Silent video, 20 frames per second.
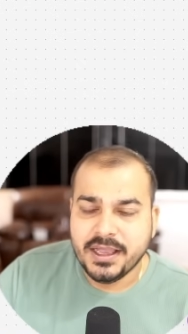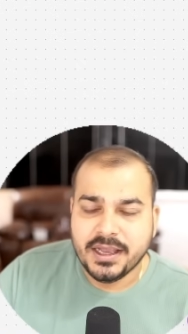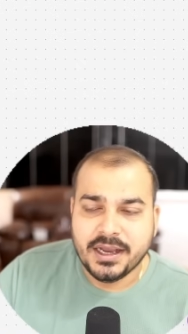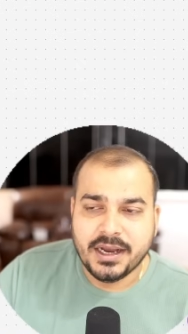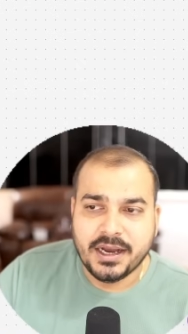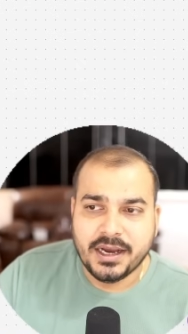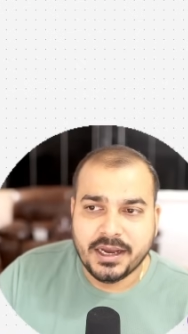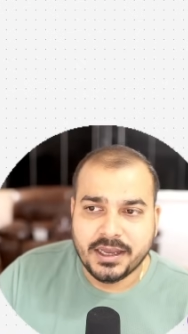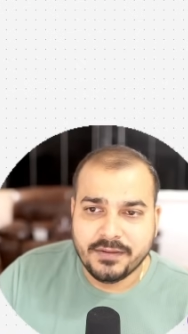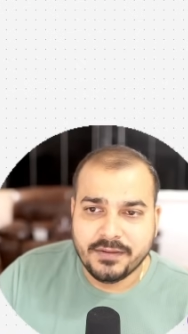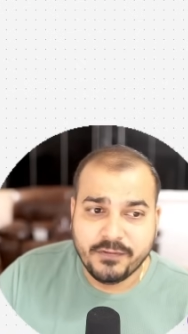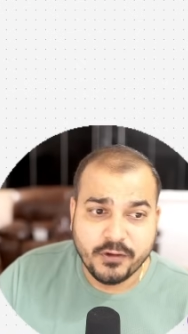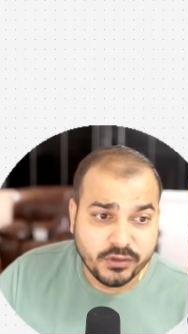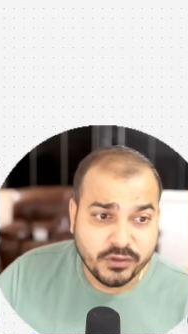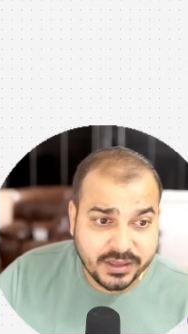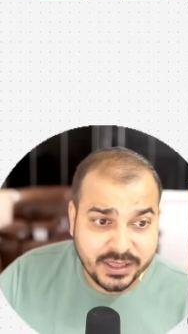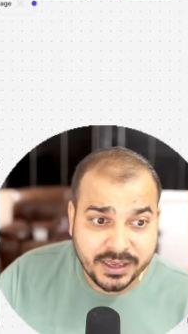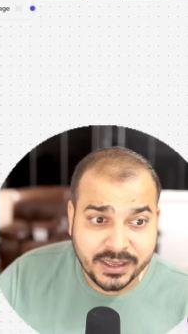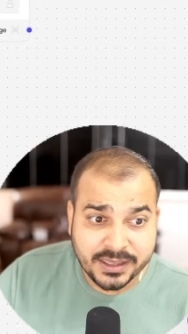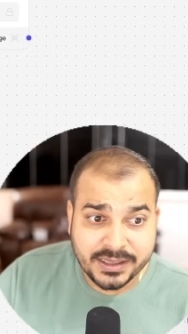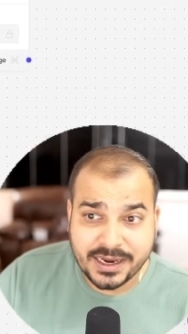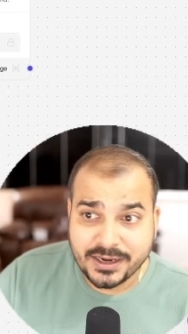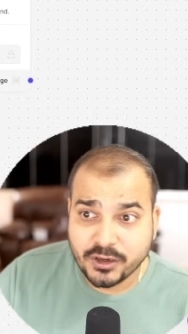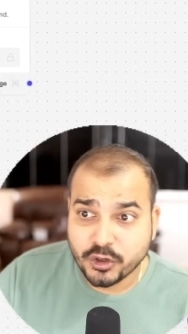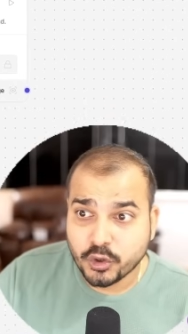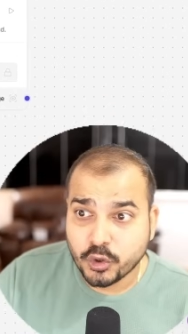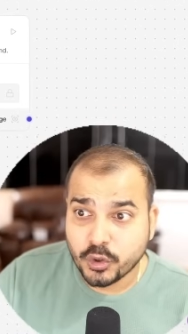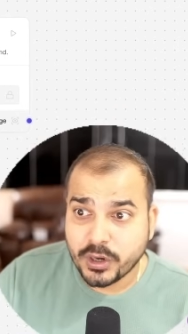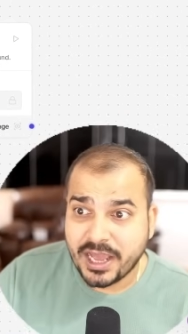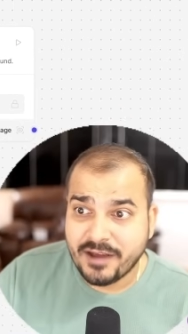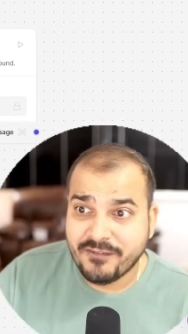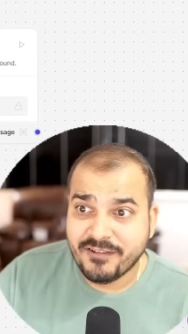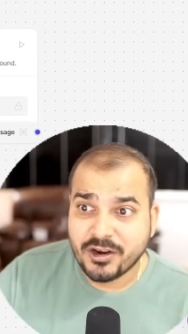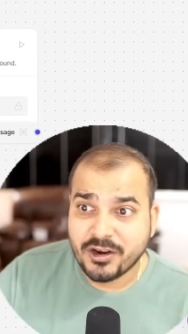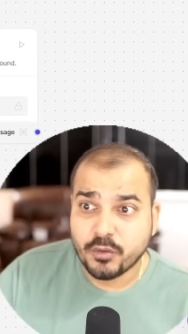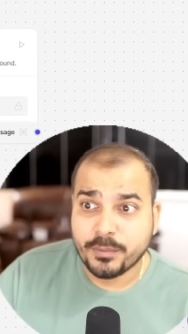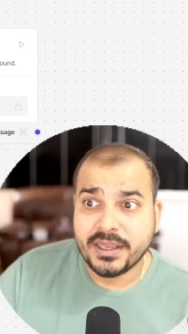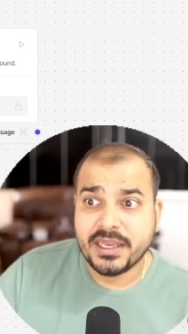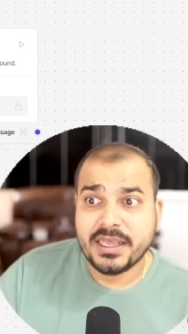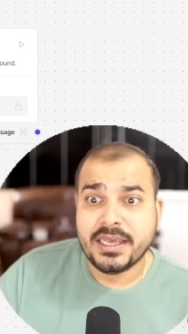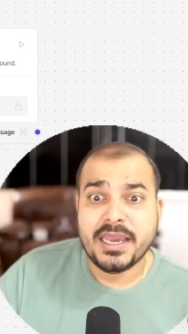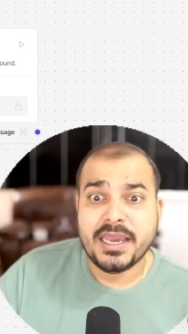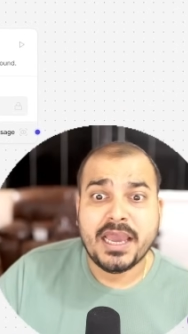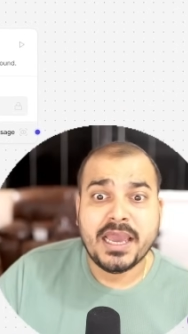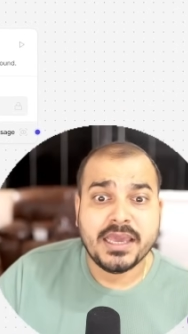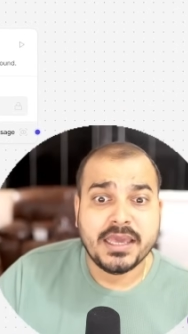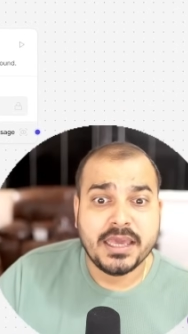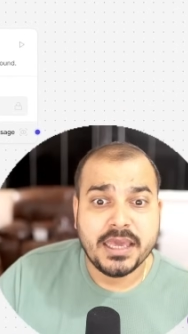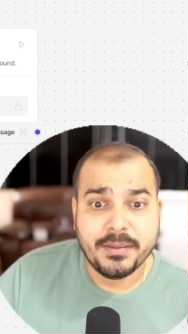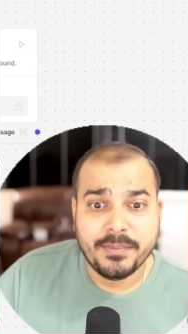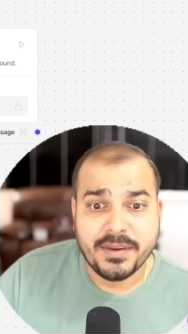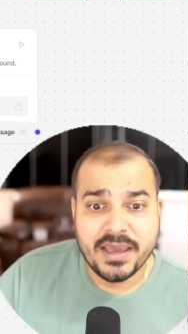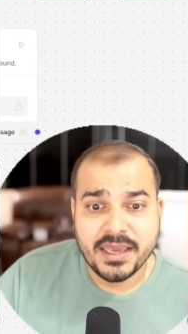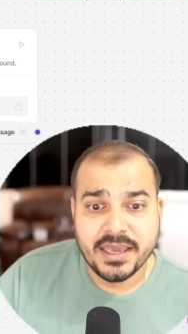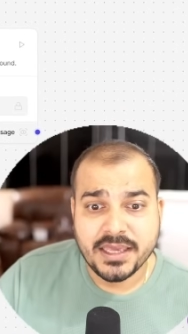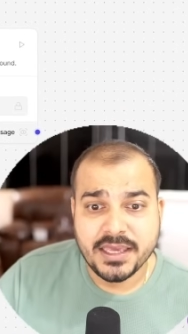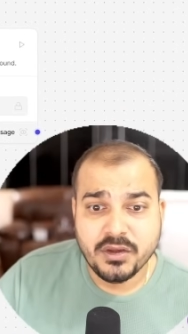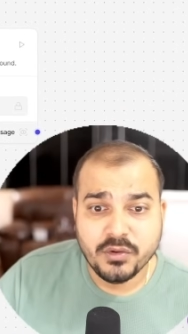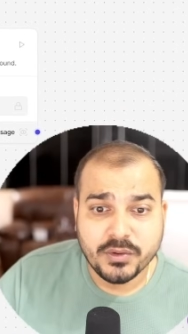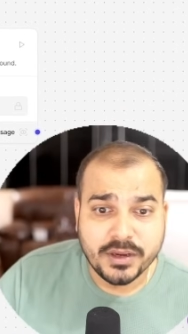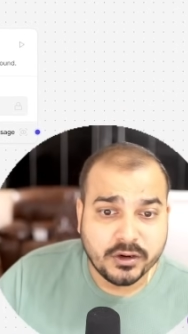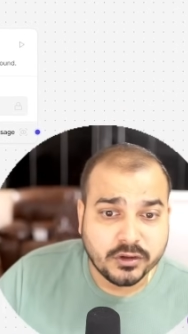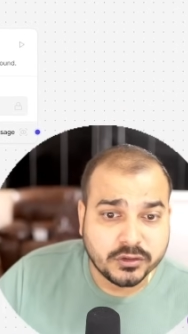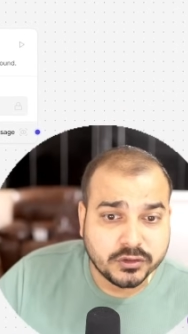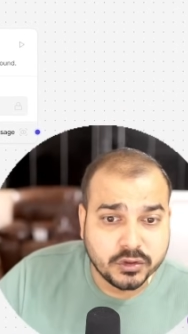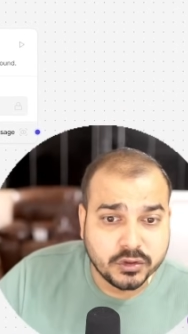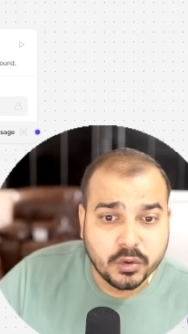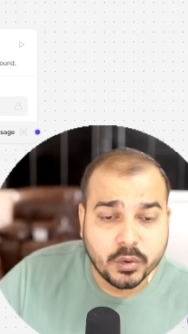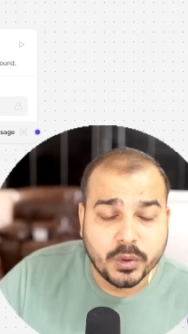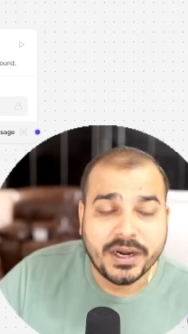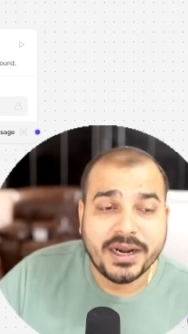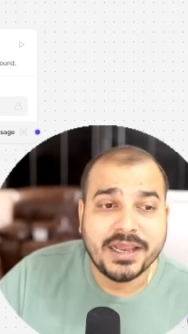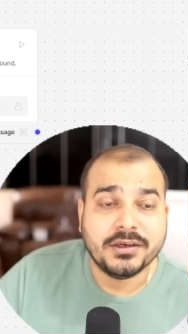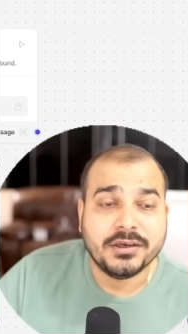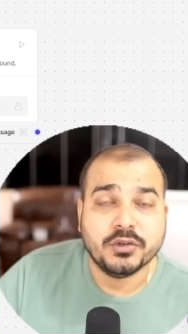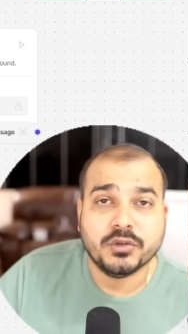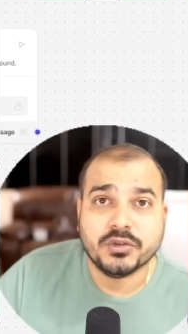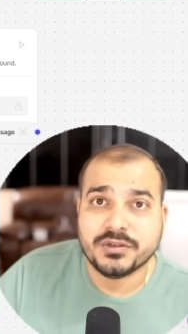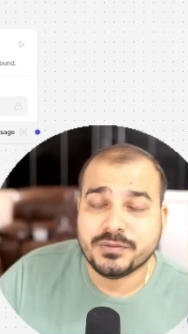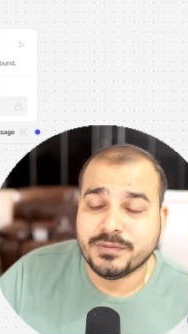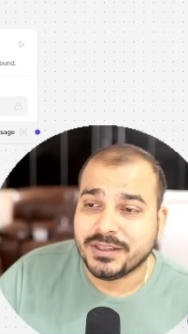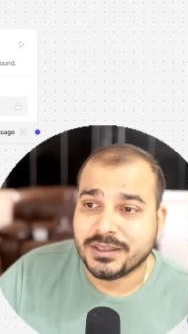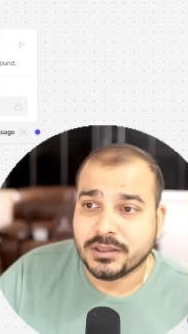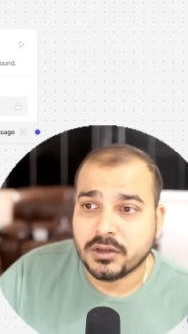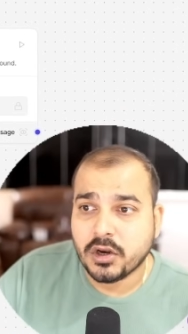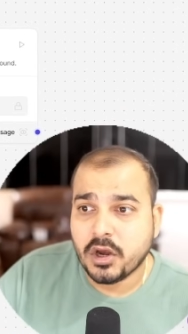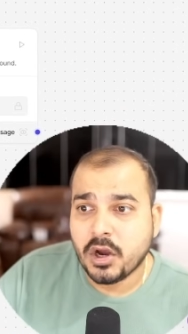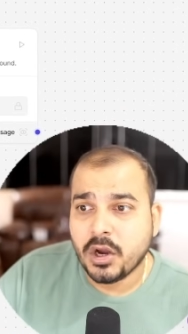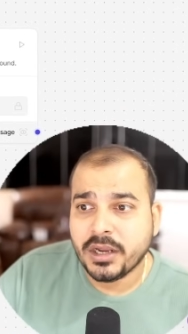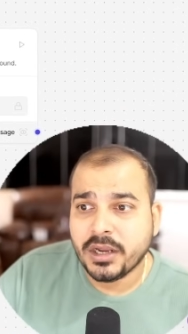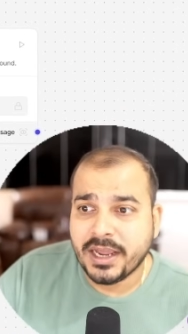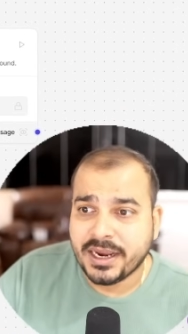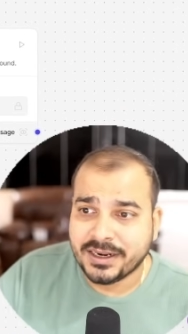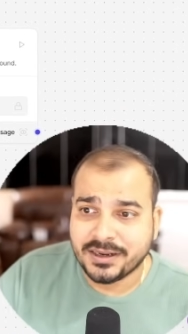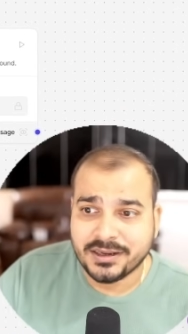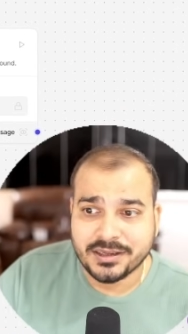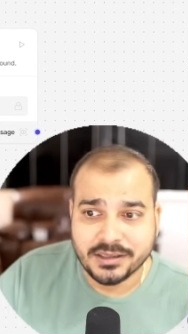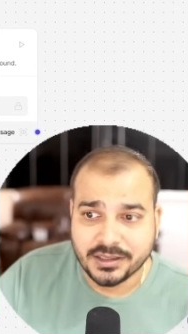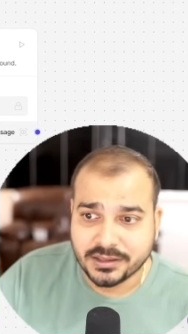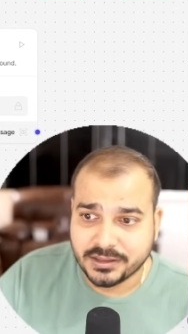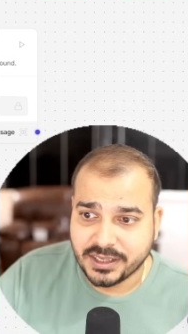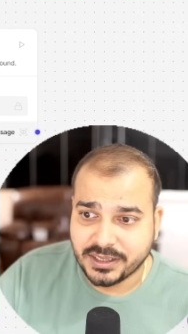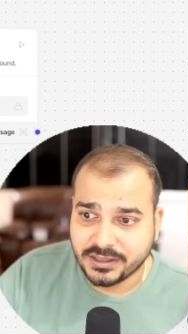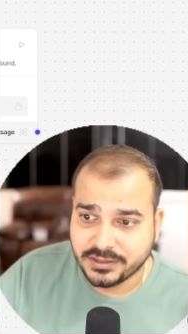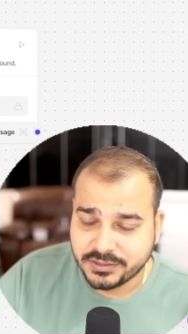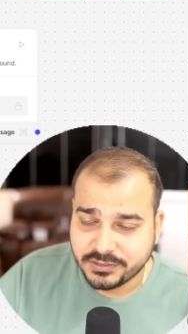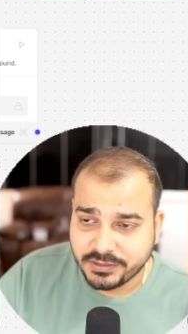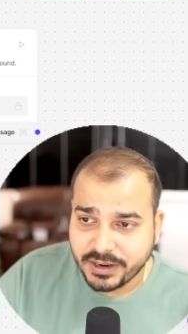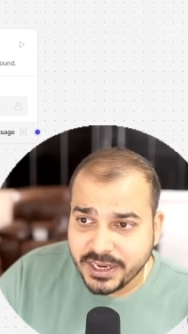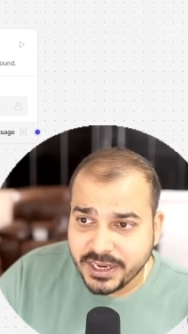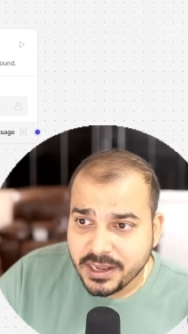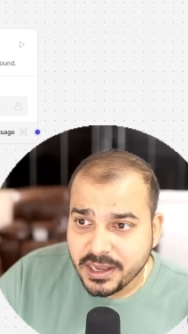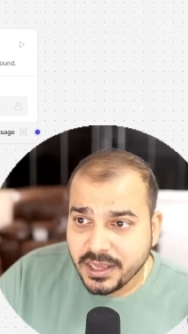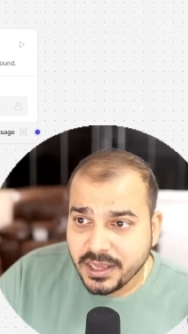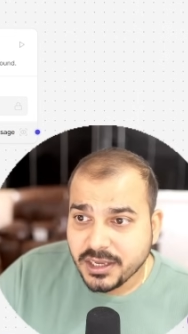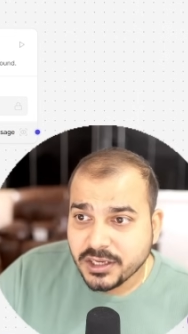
Uh, if you think that you don't have an OpenAI API key, you can also go ahead and use with Groq and other things, right?